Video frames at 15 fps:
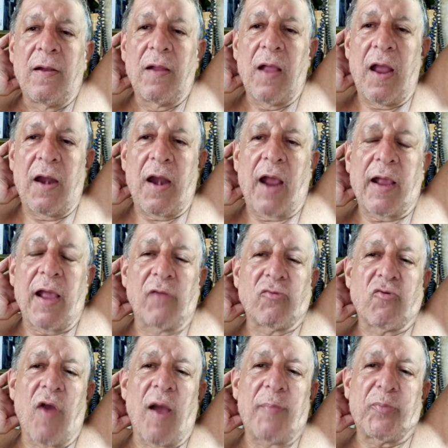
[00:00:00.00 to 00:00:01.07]
and I got
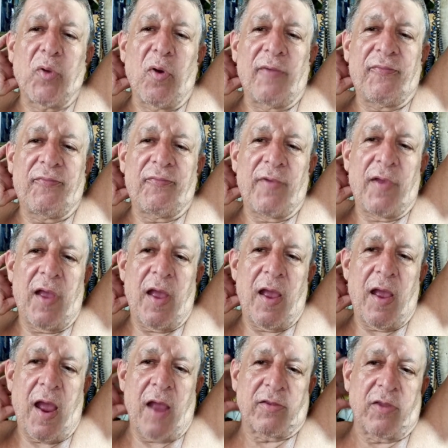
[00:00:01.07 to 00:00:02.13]
dropped off
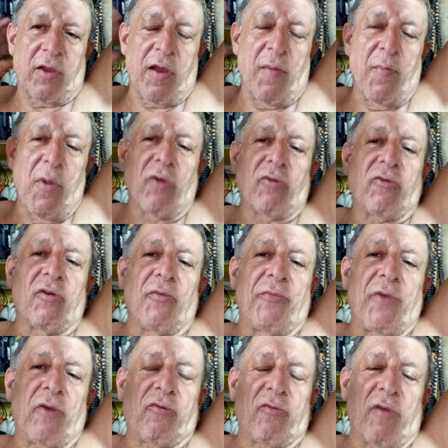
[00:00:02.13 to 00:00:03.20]
at the commercial
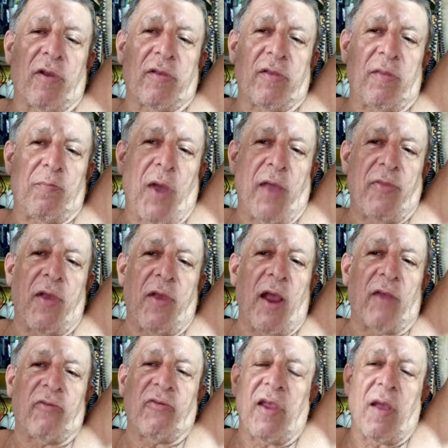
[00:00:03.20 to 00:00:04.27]
district by the
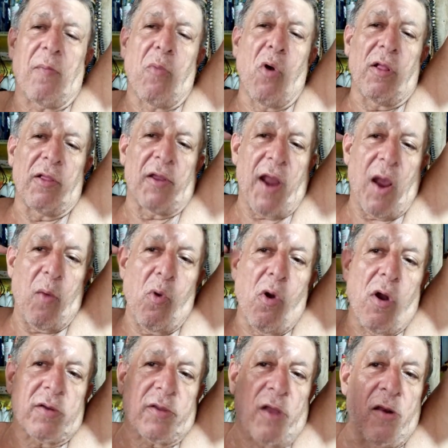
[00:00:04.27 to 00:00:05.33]
ICM Mall, and I
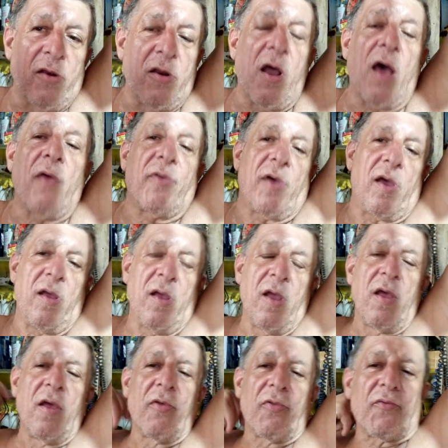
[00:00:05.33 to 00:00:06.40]
walked another
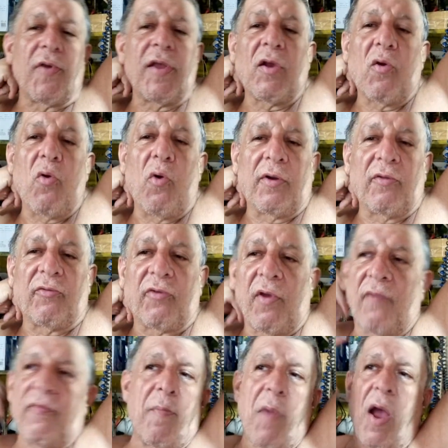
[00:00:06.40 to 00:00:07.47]
3/4
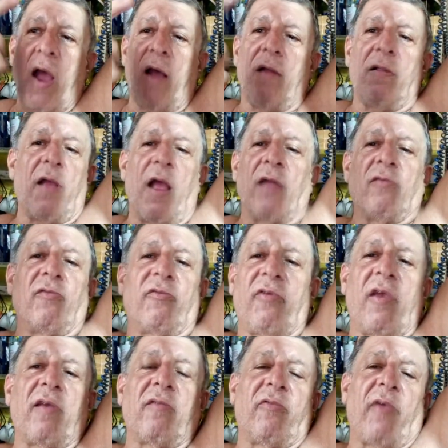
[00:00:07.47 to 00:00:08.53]
of a mile and
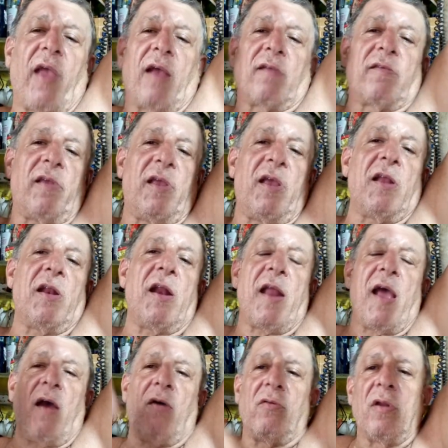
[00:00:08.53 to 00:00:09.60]
zigzagged in and
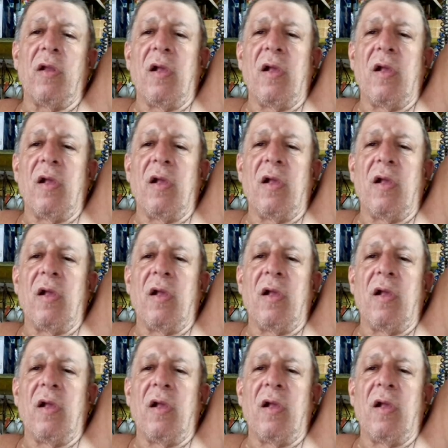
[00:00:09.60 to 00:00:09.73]
out